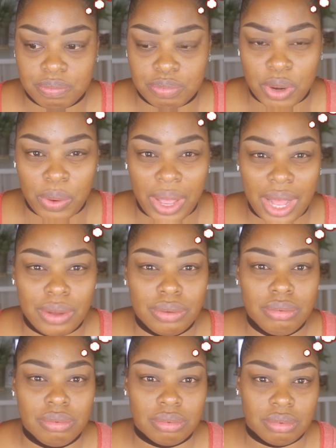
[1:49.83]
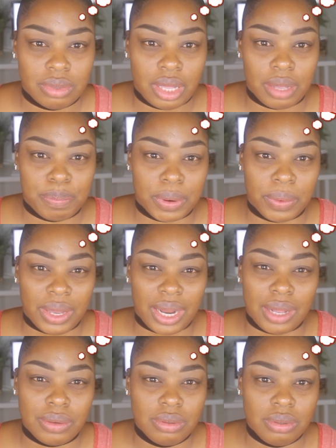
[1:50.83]
broke out like broken
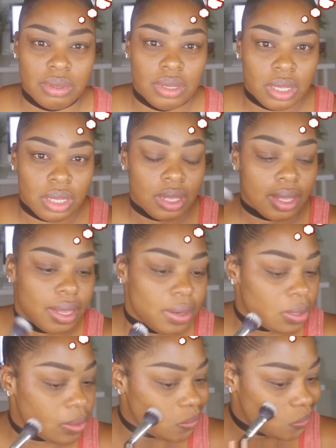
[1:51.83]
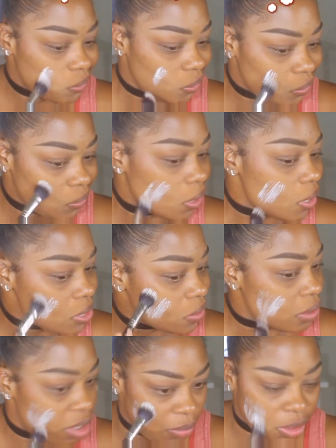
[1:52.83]
out I don't know if you guys know
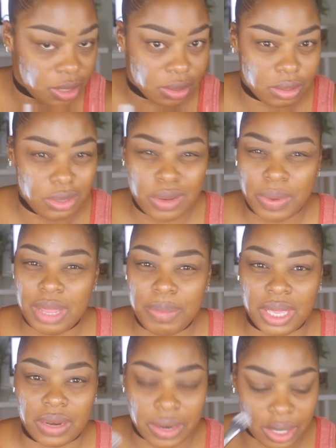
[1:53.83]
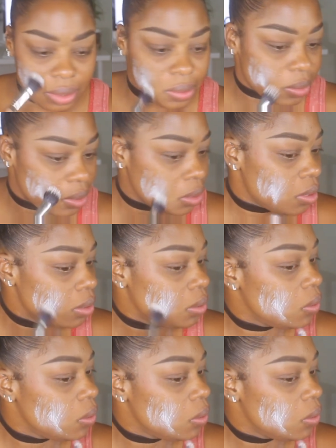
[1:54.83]
what I mean. You know what I mean, right? Okay, good.